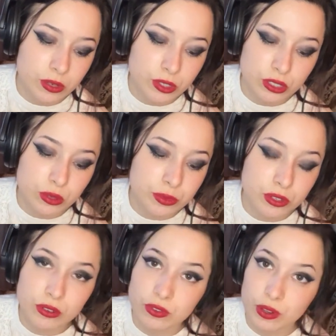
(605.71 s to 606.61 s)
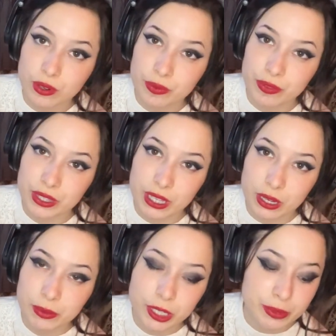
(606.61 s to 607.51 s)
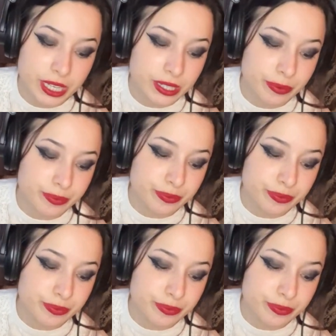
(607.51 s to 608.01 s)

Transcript: It was so beautiful, like a mermaid.